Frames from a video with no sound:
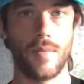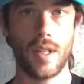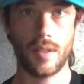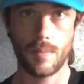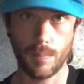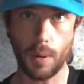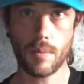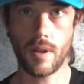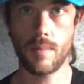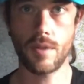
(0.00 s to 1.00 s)
this Bob
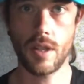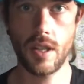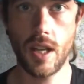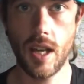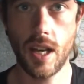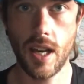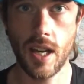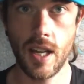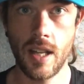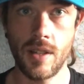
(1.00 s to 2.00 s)
Graham journey,
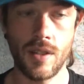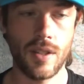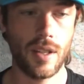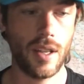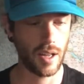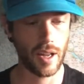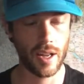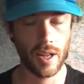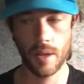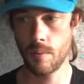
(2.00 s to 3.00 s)
and
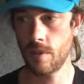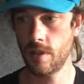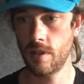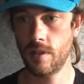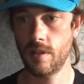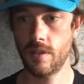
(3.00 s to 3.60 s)
I will